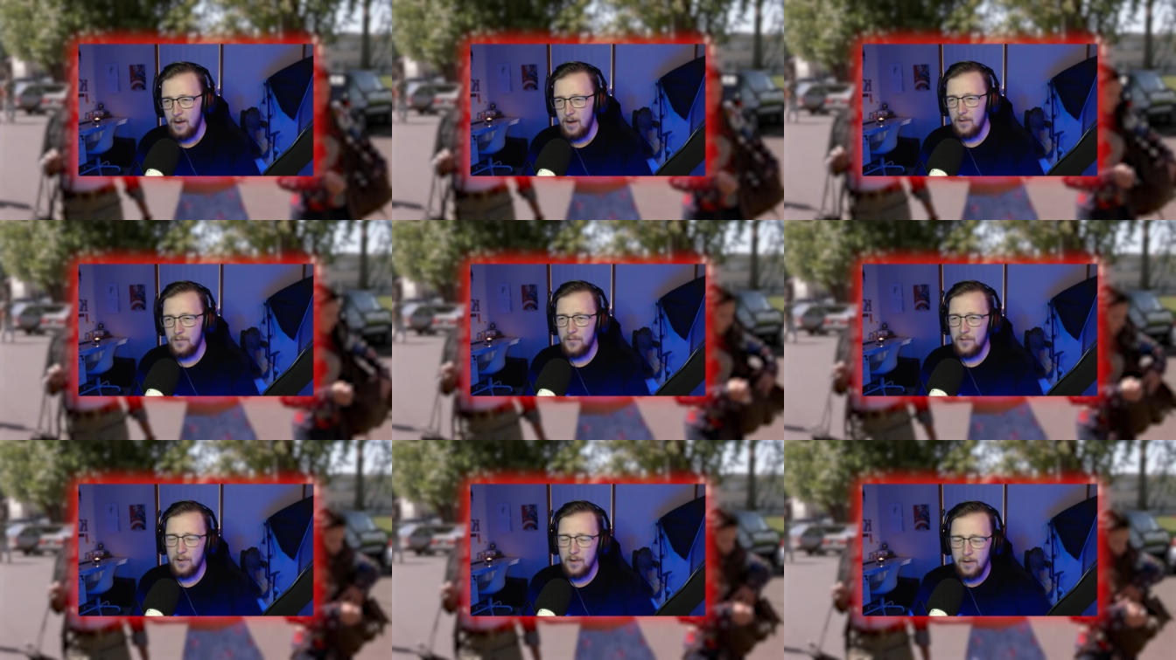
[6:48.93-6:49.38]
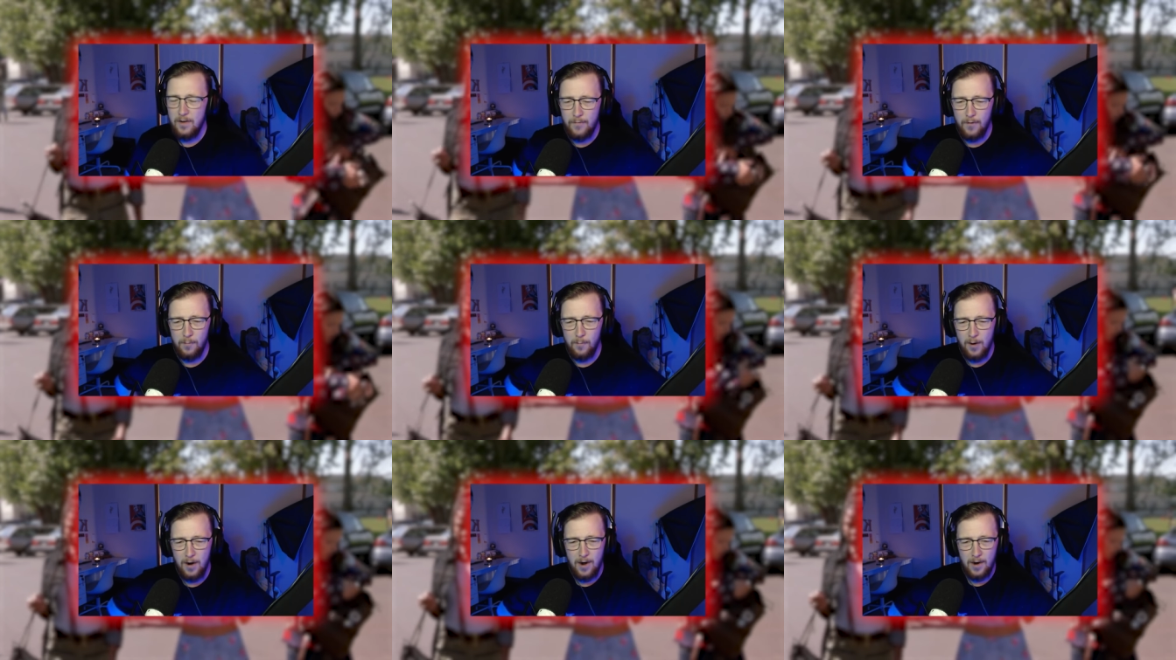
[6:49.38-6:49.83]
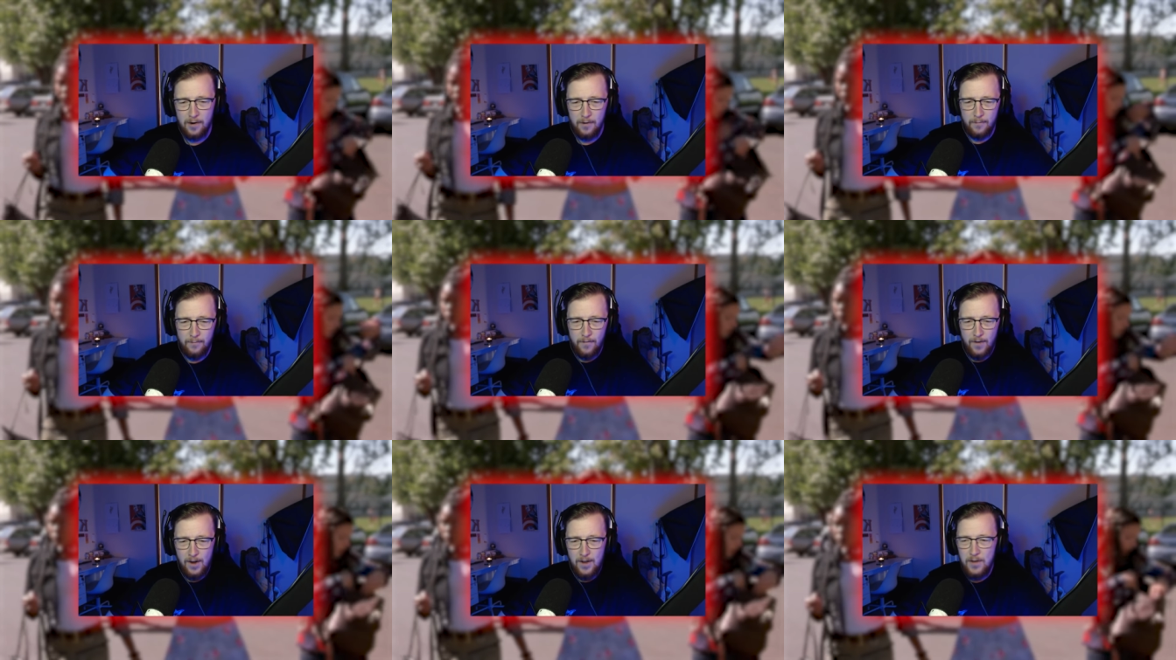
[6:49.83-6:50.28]
I was looking for where I
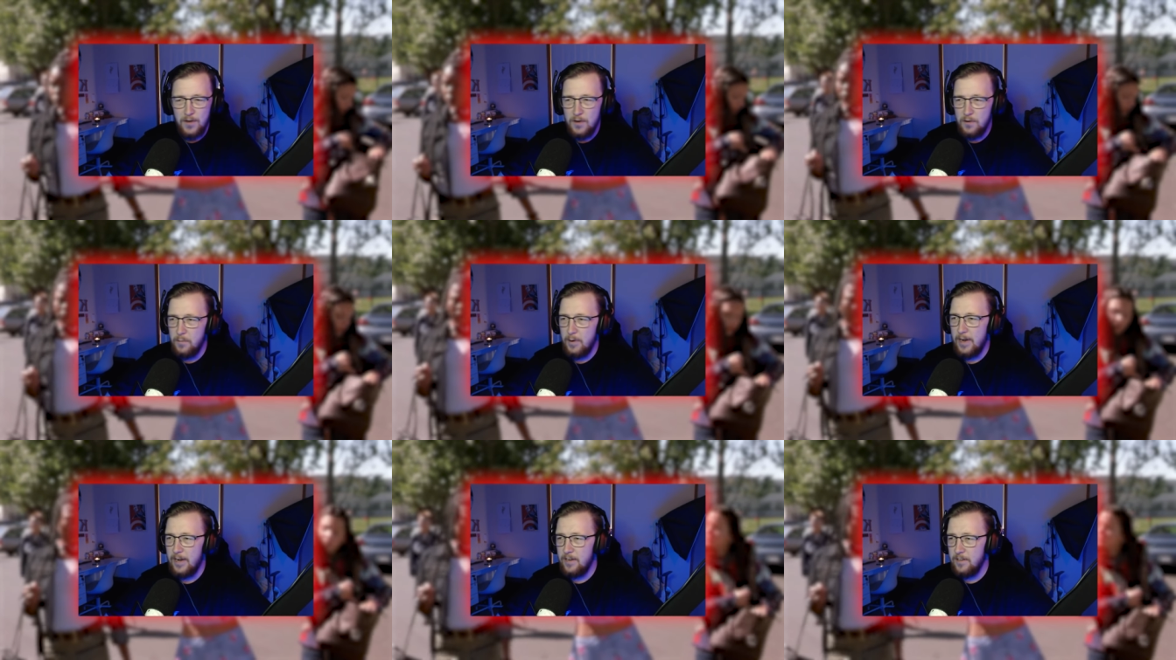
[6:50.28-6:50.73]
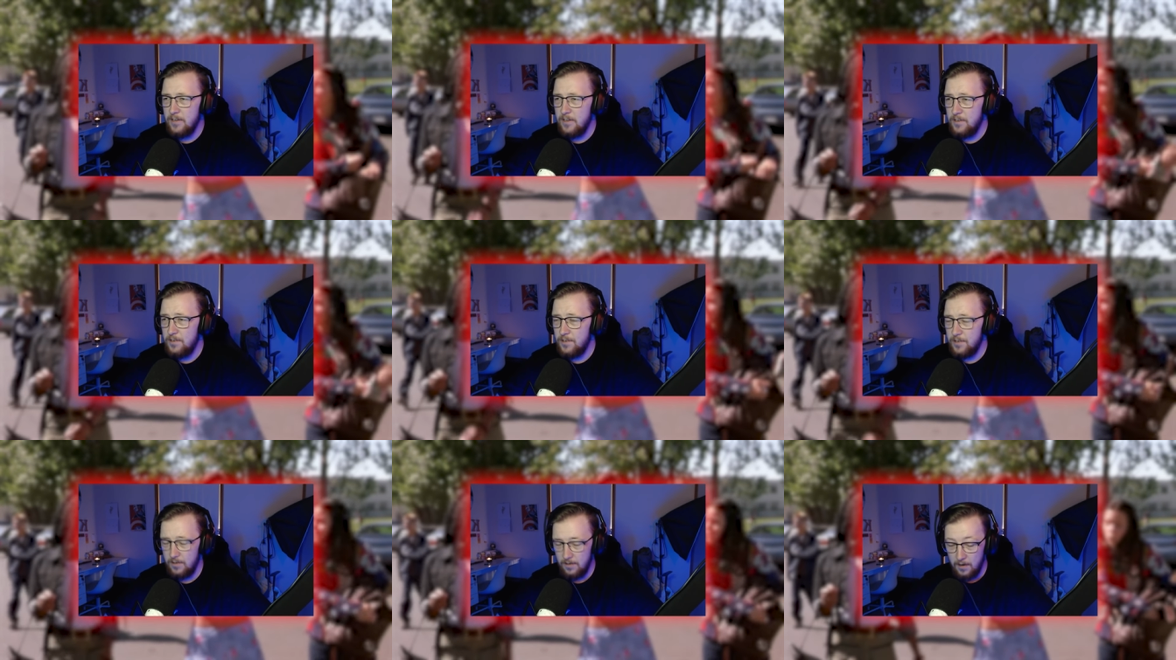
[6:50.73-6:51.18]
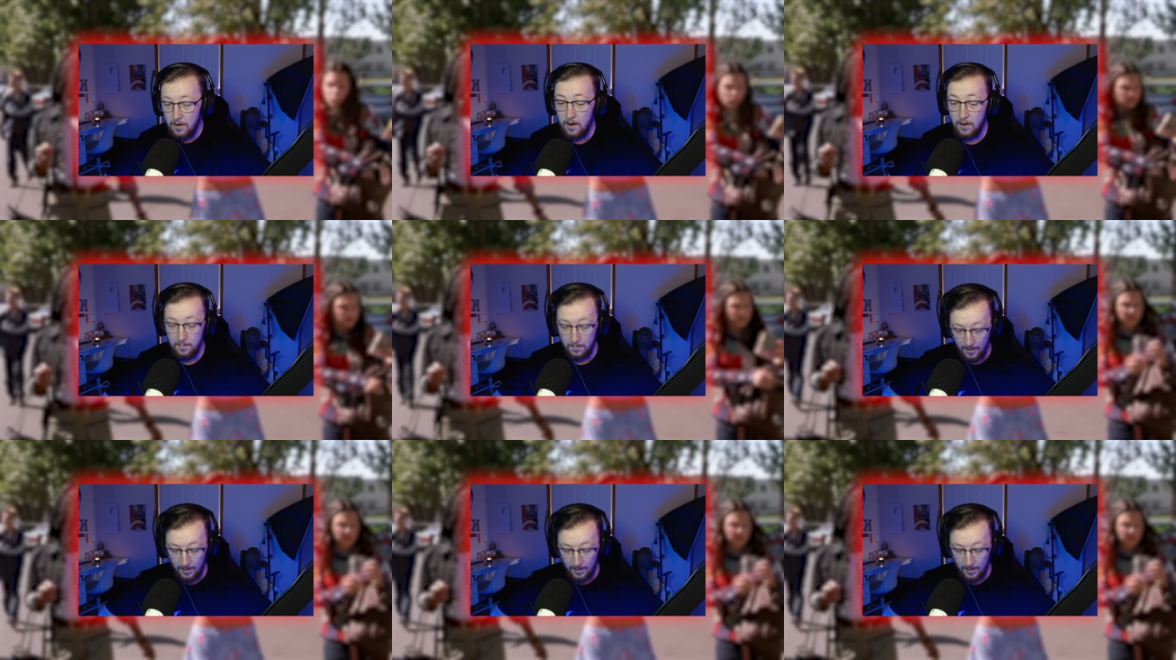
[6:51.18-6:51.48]
could find New England. Oh,